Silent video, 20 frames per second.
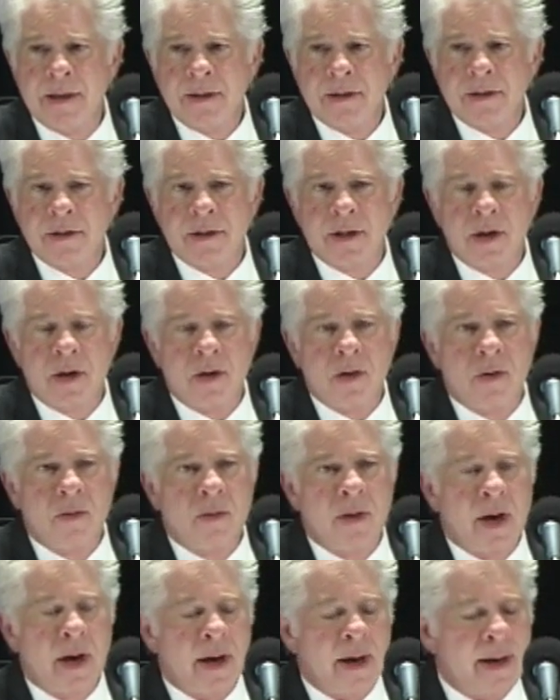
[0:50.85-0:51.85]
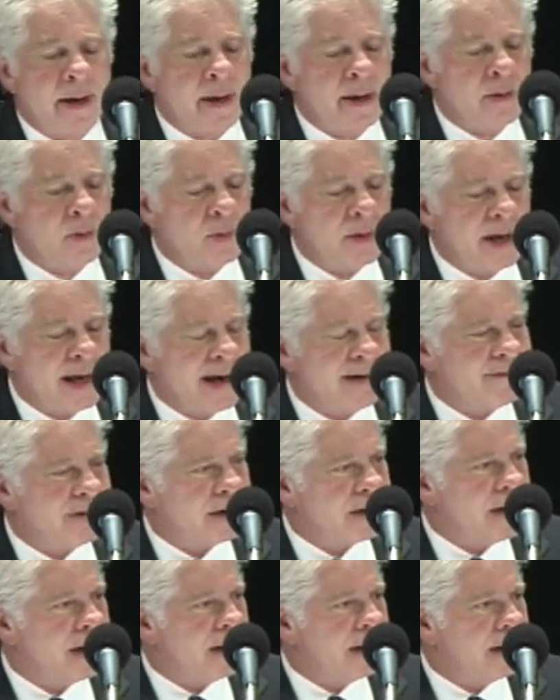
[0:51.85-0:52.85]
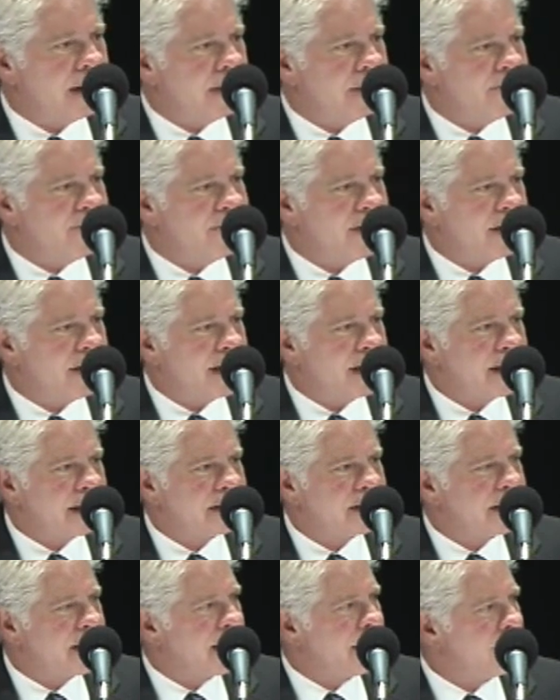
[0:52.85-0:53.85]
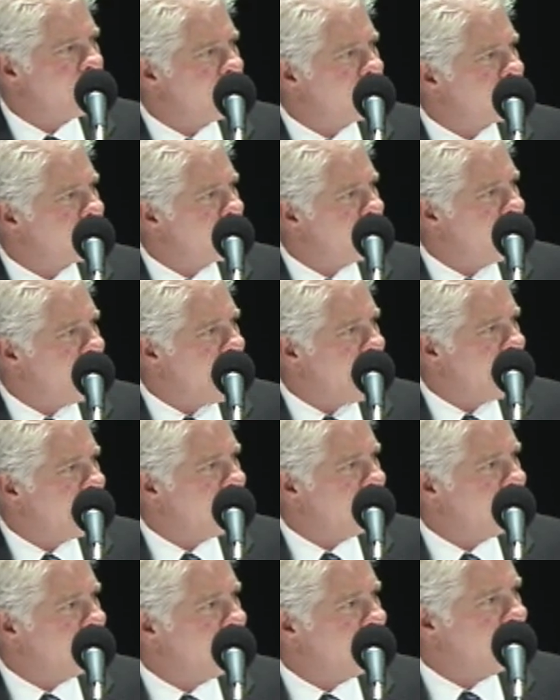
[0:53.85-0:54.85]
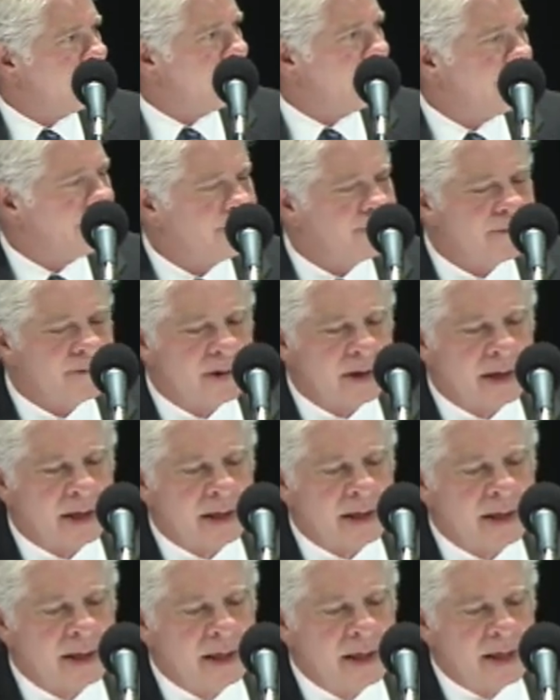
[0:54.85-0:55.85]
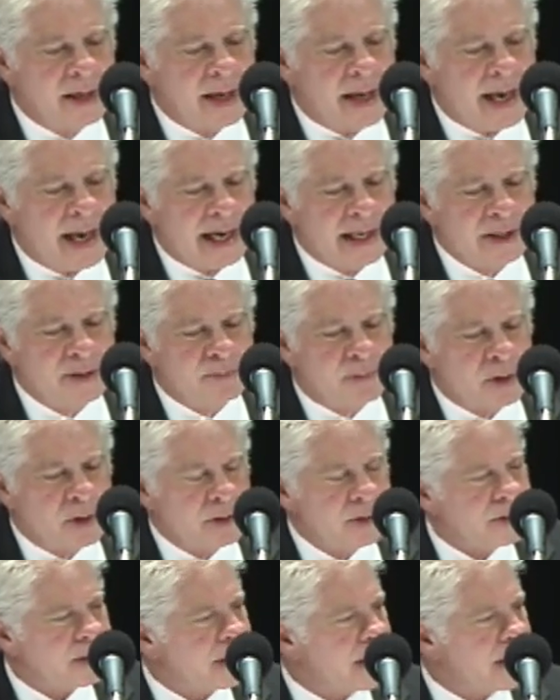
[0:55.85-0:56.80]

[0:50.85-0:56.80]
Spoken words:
So we have a very distinguished panel of experts